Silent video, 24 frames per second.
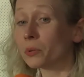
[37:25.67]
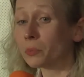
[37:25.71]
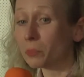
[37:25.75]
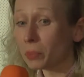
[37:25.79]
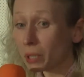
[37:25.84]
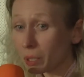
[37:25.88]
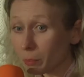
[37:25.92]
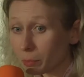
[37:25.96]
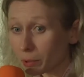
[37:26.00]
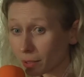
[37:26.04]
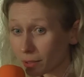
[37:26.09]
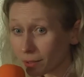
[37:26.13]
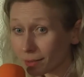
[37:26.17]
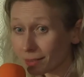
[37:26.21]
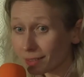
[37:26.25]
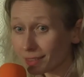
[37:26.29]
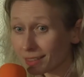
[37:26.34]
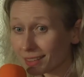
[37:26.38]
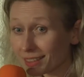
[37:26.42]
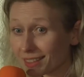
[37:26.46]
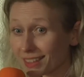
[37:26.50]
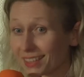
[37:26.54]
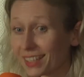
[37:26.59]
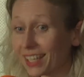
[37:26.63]
people.
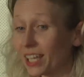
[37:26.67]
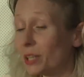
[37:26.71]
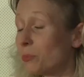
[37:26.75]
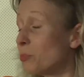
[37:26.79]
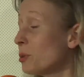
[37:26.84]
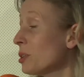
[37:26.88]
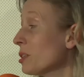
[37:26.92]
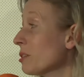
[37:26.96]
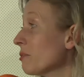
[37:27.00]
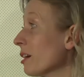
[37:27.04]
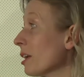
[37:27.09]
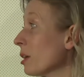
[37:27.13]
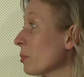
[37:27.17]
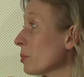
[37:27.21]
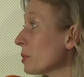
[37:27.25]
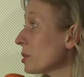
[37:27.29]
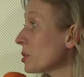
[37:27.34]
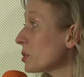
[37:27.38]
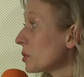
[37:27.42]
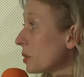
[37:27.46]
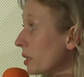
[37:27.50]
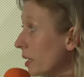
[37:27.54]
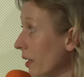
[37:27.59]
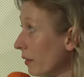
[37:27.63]
And we develop it
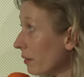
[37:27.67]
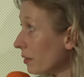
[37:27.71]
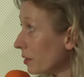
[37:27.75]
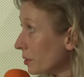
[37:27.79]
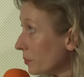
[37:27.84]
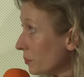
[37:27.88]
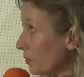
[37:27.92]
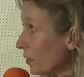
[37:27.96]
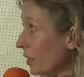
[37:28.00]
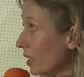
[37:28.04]
together.